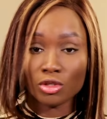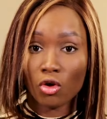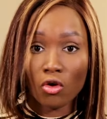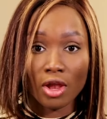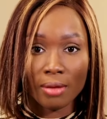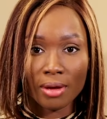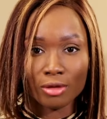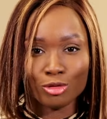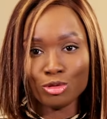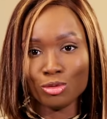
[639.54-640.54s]
is all
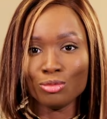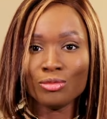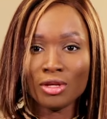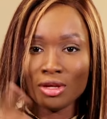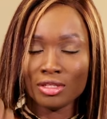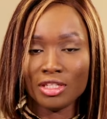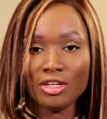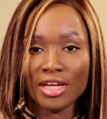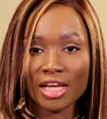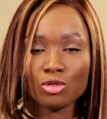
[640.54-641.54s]
about. So see
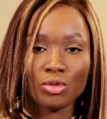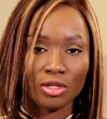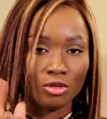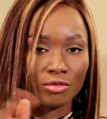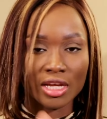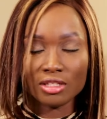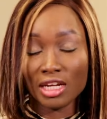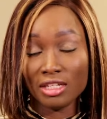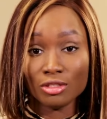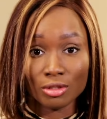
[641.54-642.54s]
you next week. Don't forget to
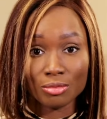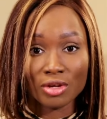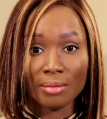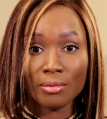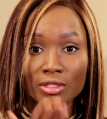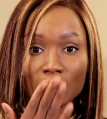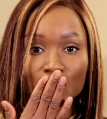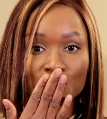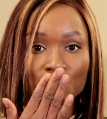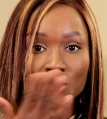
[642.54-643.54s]
click the subscribe button.